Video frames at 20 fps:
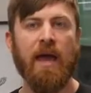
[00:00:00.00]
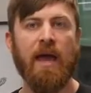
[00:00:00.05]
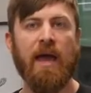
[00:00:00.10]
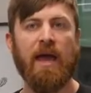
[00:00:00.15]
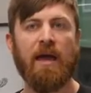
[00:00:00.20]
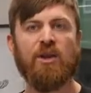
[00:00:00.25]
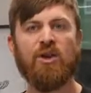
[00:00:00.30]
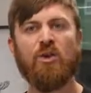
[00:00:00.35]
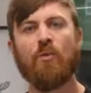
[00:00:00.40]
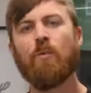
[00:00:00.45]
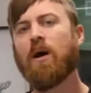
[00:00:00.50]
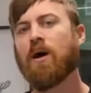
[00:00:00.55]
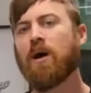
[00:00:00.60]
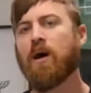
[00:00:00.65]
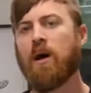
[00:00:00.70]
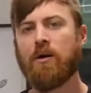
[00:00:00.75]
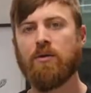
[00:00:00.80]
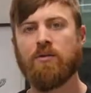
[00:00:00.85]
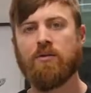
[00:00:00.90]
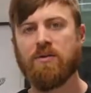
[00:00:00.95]
And you want to
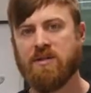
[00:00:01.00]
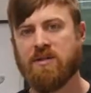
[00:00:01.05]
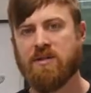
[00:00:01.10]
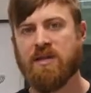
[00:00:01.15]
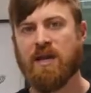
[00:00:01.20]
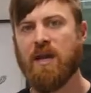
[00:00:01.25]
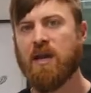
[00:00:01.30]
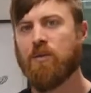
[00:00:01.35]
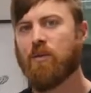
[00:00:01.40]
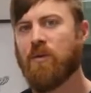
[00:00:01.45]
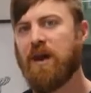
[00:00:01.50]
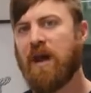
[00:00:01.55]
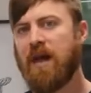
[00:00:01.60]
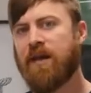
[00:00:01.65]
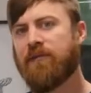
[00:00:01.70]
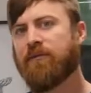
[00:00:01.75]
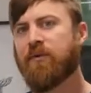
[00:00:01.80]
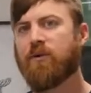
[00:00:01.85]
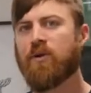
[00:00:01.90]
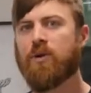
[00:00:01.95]
understand
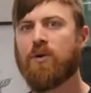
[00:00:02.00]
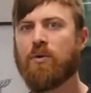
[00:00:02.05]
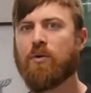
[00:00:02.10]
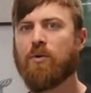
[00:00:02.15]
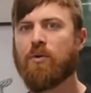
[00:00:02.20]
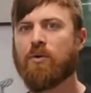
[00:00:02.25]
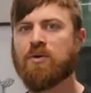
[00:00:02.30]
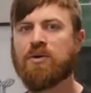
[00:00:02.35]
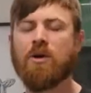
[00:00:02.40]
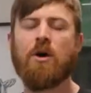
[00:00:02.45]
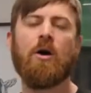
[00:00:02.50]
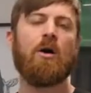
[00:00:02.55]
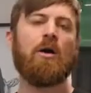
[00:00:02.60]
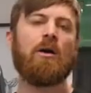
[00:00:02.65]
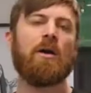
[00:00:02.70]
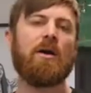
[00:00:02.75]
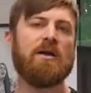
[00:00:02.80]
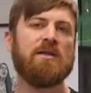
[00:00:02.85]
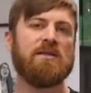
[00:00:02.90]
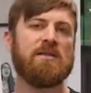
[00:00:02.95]
whenever you're
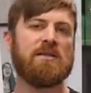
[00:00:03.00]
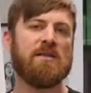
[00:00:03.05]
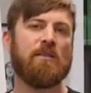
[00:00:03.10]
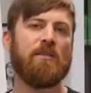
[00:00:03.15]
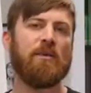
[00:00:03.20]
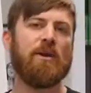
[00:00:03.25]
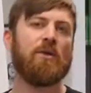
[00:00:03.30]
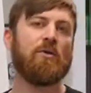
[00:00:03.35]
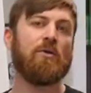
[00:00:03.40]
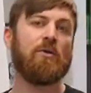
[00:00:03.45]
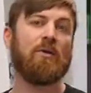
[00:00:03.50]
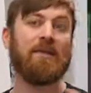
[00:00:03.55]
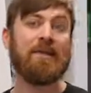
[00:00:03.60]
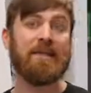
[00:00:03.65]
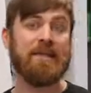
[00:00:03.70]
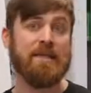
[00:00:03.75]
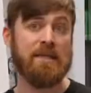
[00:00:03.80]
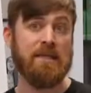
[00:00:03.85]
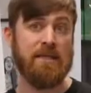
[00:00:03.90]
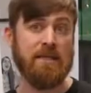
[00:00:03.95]
talking to somebody or
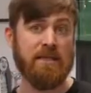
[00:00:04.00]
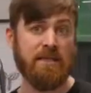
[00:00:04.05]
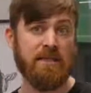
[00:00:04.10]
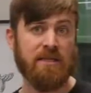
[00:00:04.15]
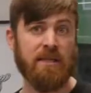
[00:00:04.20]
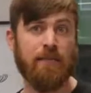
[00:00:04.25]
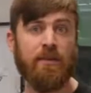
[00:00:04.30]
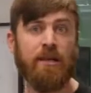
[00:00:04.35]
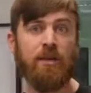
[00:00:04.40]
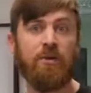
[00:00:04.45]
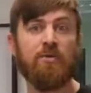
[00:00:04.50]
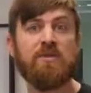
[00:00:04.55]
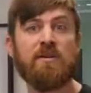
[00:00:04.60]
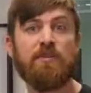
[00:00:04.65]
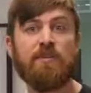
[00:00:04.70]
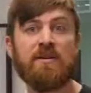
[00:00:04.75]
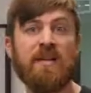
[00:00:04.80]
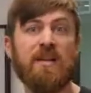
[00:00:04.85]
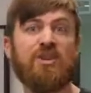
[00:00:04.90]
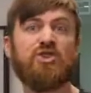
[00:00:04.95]
listening to somebody who's a
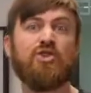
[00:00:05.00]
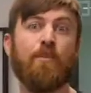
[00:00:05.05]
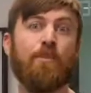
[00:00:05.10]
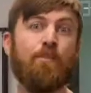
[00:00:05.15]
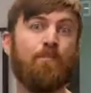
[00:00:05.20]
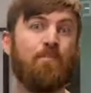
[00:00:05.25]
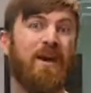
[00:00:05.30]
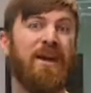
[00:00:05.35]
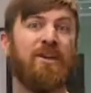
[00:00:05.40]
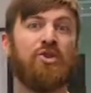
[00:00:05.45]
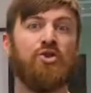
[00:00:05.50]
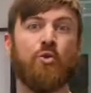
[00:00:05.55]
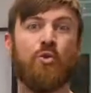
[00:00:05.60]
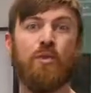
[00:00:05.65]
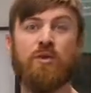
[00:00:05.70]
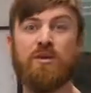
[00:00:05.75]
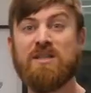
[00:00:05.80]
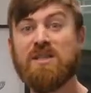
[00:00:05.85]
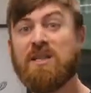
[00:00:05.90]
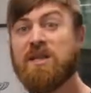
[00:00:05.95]
potential mentor
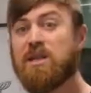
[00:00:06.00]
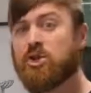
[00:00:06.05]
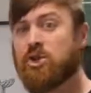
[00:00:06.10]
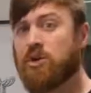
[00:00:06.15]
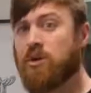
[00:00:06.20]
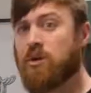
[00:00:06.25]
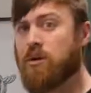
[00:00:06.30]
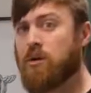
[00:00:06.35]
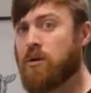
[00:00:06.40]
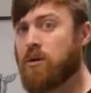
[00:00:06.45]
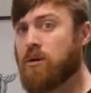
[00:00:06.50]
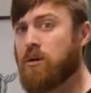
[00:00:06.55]
or teacher,